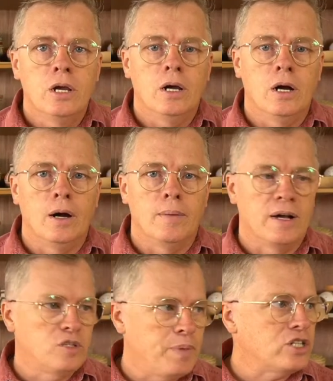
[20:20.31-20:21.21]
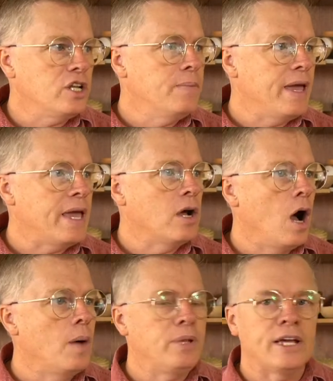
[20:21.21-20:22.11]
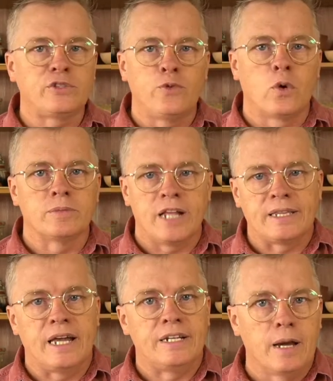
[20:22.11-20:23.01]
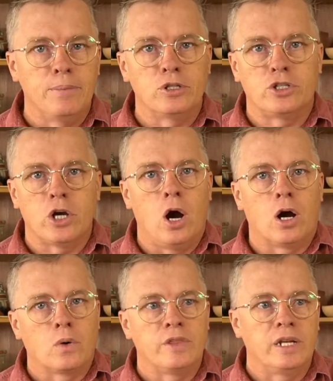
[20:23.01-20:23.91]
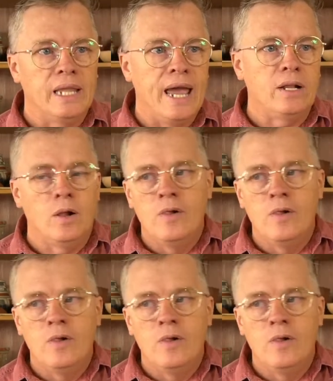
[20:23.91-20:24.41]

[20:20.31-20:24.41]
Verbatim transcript: uh, especially making complex forms like that double jar or the ladle,